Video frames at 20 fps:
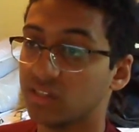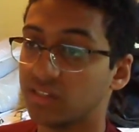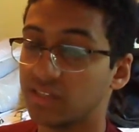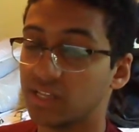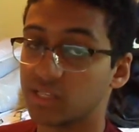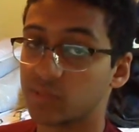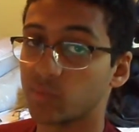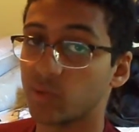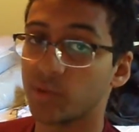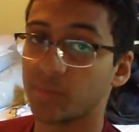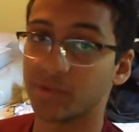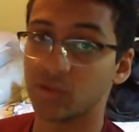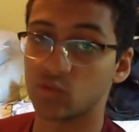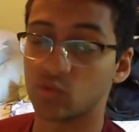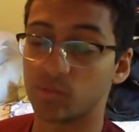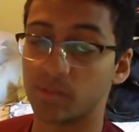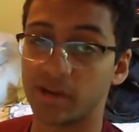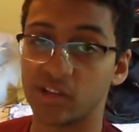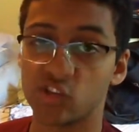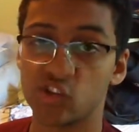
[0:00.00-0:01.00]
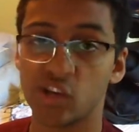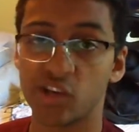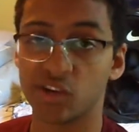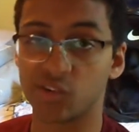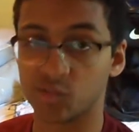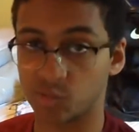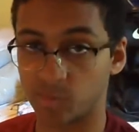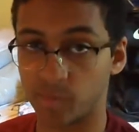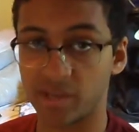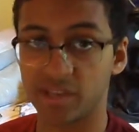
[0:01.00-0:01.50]
That's pretty much what my channel
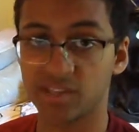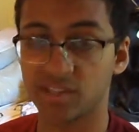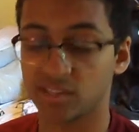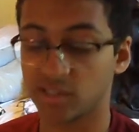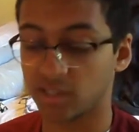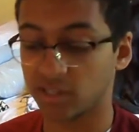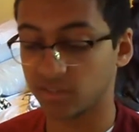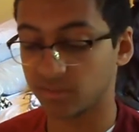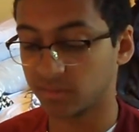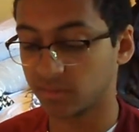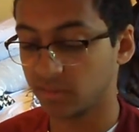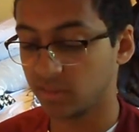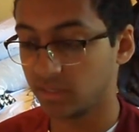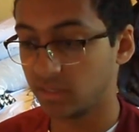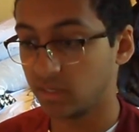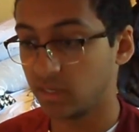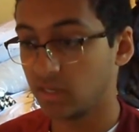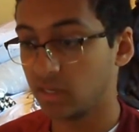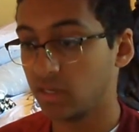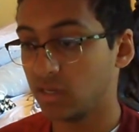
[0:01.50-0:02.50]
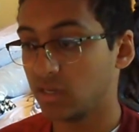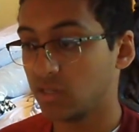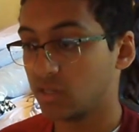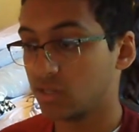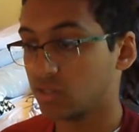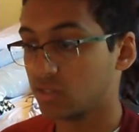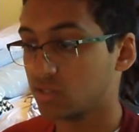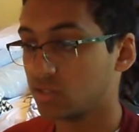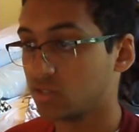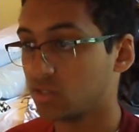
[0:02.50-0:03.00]
is based on.
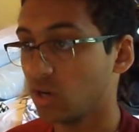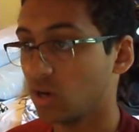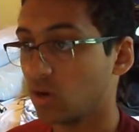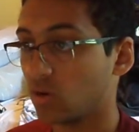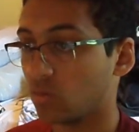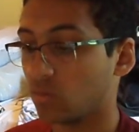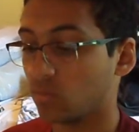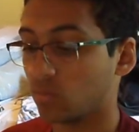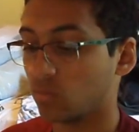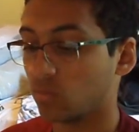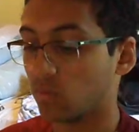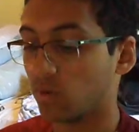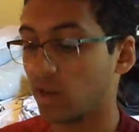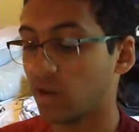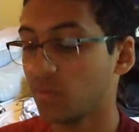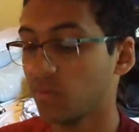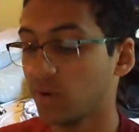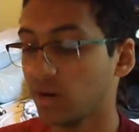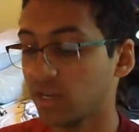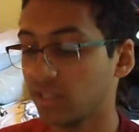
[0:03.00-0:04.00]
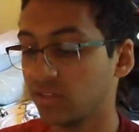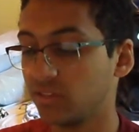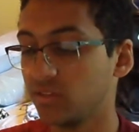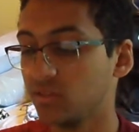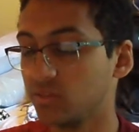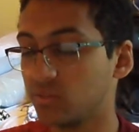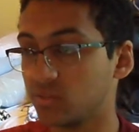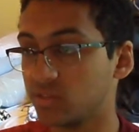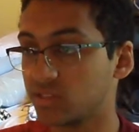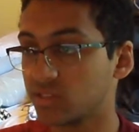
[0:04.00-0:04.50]
So, what I want to
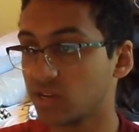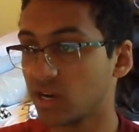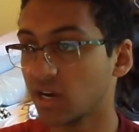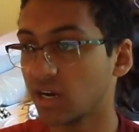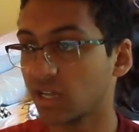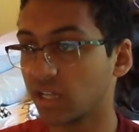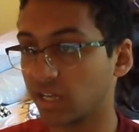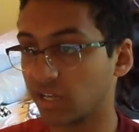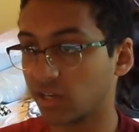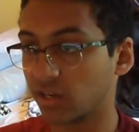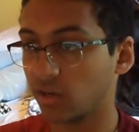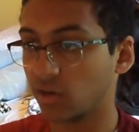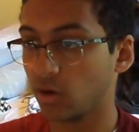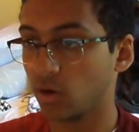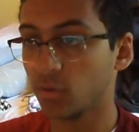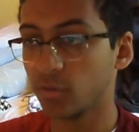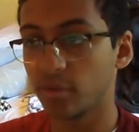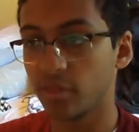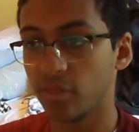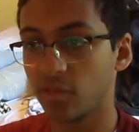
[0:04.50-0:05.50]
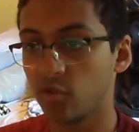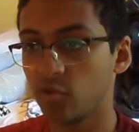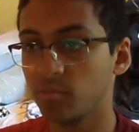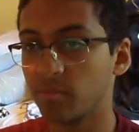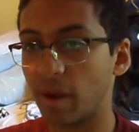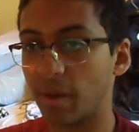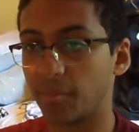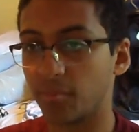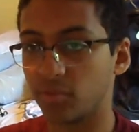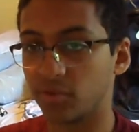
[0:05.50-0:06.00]
do is kind of go through
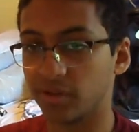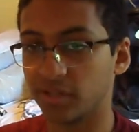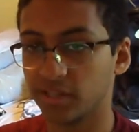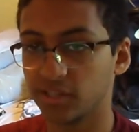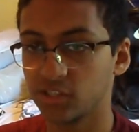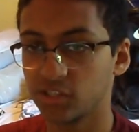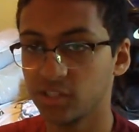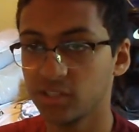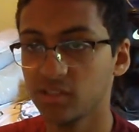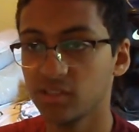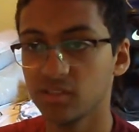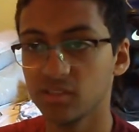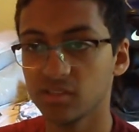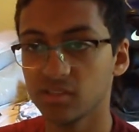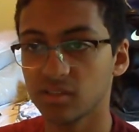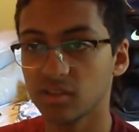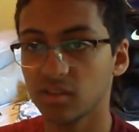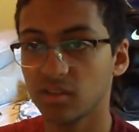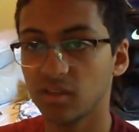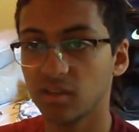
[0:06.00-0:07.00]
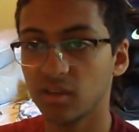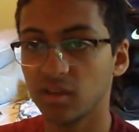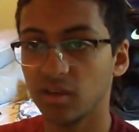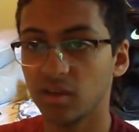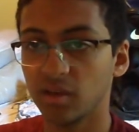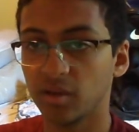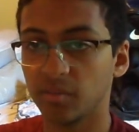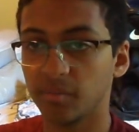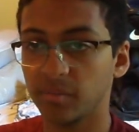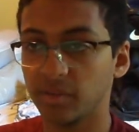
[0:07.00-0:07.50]
my predictions
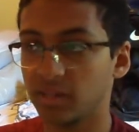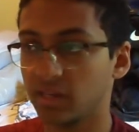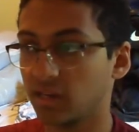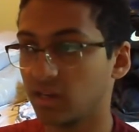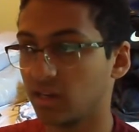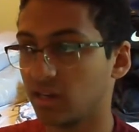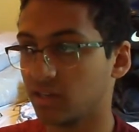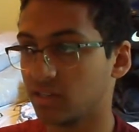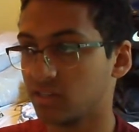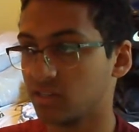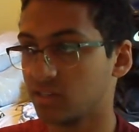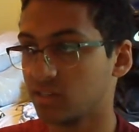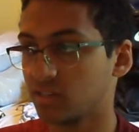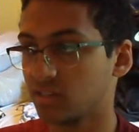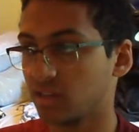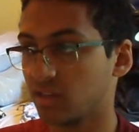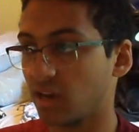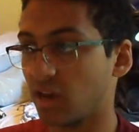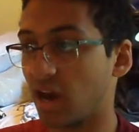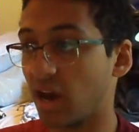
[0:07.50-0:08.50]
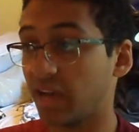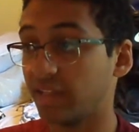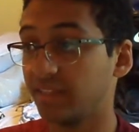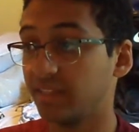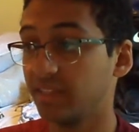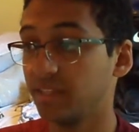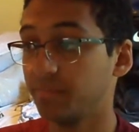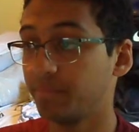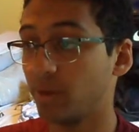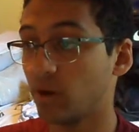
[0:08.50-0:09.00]
because I
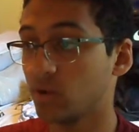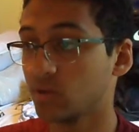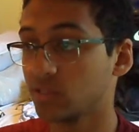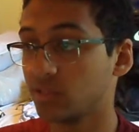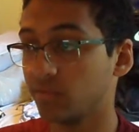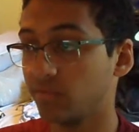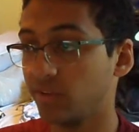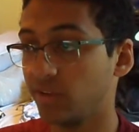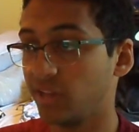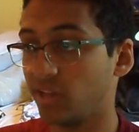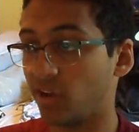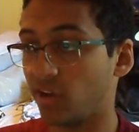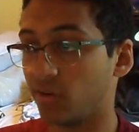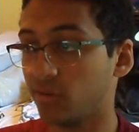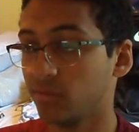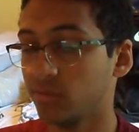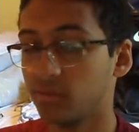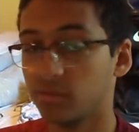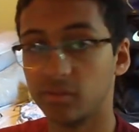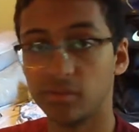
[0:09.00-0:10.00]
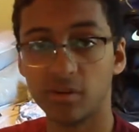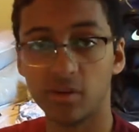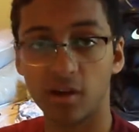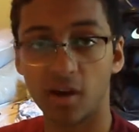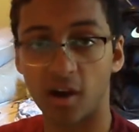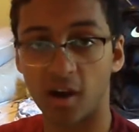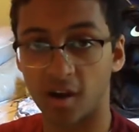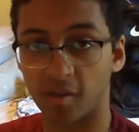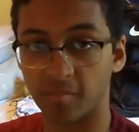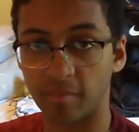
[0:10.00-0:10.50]
did post a video
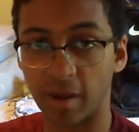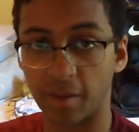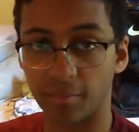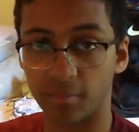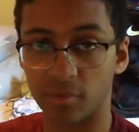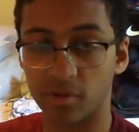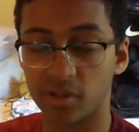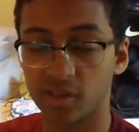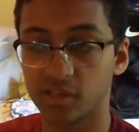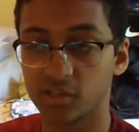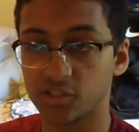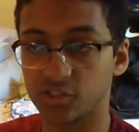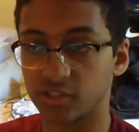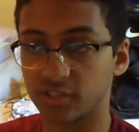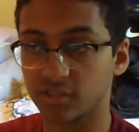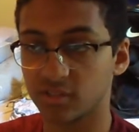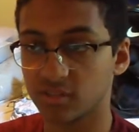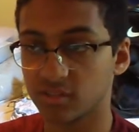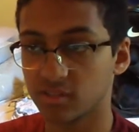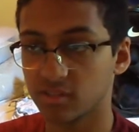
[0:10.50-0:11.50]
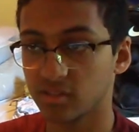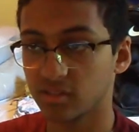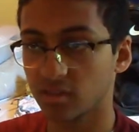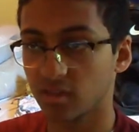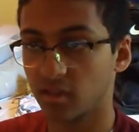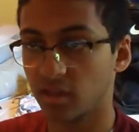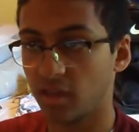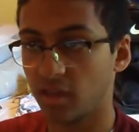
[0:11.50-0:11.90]
on my predictions.